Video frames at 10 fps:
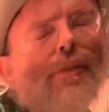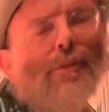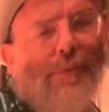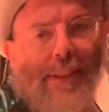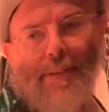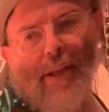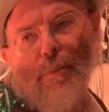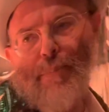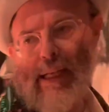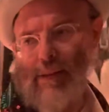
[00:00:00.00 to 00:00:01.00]
let's think
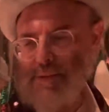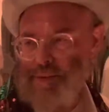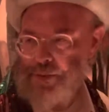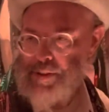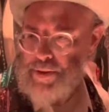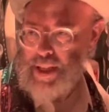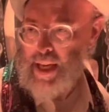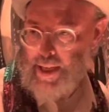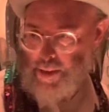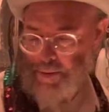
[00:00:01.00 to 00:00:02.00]
about it. There's a
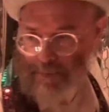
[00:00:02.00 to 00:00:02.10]
K,